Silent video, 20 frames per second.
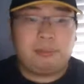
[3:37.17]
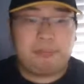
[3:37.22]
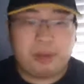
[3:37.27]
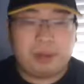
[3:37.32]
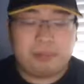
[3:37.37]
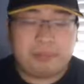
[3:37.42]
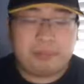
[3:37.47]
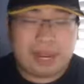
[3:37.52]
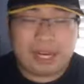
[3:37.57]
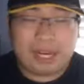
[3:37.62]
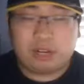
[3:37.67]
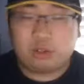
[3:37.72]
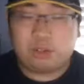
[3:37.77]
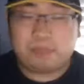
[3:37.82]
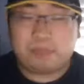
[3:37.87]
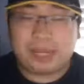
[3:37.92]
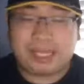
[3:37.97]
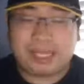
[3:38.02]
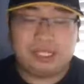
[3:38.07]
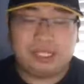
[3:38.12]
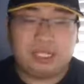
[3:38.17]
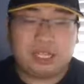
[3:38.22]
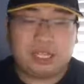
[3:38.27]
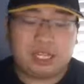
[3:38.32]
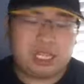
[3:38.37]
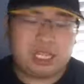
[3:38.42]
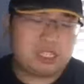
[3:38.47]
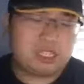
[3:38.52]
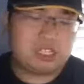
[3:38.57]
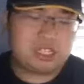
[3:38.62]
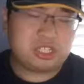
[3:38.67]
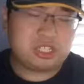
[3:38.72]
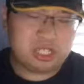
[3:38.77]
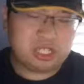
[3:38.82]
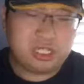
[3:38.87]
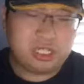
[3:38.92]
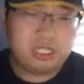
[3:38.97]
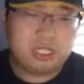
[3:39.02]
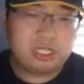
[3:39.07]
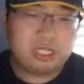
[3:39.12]
But my own opinion is,
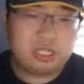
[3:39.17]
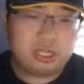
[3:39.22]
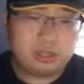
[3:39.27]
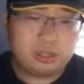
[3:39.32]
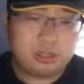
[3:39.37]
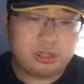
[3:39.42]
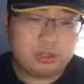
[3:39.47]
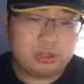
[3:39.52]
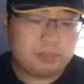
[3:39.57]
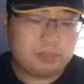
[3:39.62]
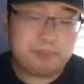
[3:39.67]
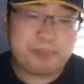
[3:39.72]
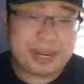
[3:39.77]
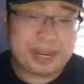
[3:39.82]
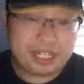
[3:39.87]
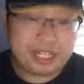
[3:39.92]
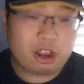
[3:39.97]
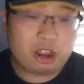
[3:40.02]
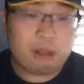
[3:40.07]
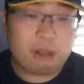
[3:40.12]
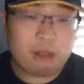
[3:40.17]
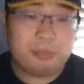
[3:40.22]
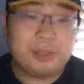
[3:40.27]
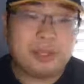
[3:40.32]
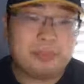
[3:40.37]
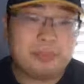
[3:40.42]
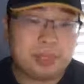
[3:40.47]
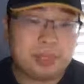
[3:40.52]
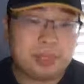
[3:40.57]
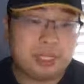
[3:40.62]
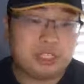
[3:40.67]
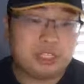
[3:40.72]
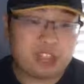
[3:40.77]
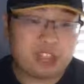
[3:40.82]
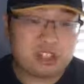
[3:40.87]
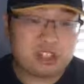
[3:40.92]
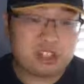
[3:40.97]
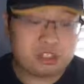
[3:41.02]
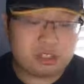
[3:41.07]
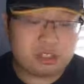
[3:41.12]
should Mike Tomlin put
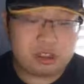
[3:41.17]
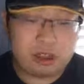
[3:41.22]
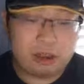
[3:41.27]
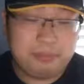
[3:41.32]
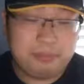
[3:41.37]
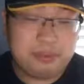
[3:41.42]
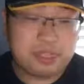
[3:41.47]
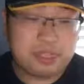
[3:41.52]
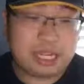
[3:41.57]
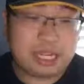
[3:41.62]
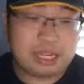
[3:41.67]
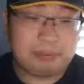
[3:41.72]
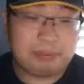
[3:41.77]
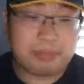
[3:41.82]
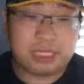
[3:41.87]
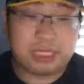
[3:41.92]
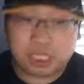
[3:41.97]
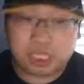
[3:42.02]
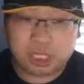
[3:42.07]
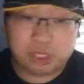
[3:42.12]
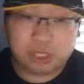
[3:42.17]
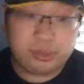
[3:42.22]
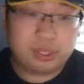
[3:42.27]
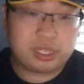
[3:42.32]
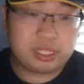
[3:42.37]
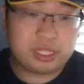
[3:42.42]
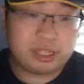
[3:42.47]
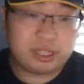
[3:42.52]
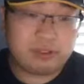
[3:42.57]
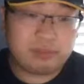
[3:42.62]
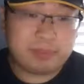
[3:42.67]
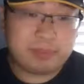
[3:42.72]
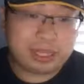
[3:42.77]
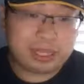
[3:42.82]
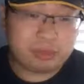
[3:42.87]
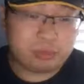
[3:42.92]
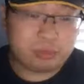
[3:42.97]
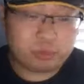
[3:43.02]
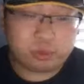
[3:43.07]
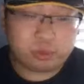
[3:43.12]
Josh Dobbs at number 2 instead of
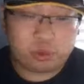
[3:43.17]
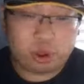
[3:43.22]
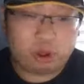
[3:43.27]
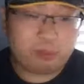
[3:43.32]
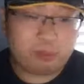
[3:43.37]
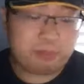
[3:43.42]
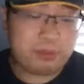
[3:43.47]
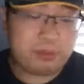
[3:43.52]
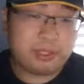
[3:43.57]
Mason Rudolph?